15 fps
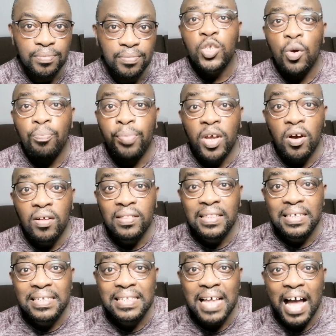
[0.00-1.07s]
So
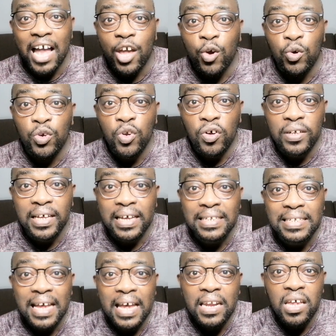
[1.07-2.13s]
beyond this, I could not
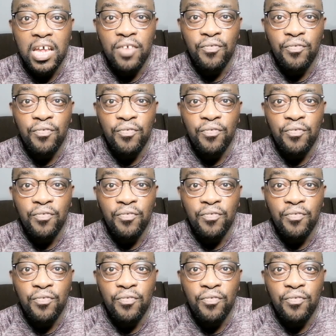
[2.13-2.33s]
get any